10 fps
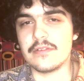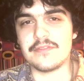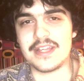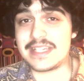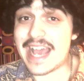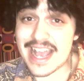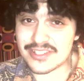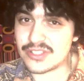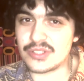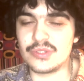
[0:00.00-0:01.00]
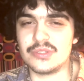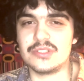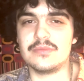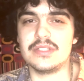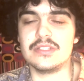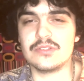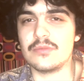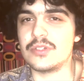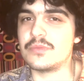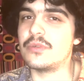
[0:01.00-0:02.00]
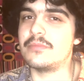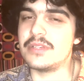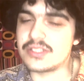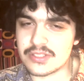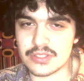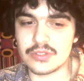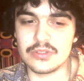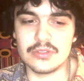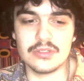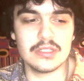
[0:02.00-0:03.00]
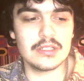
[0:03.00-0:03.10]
fantastical to me, so much more mystical